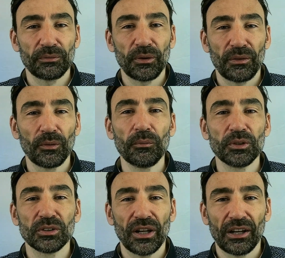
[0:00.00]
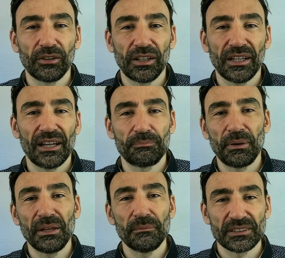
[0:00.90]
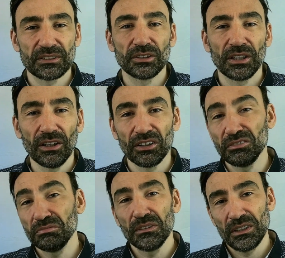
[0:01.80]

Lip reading: with whom you regularly have payments going on.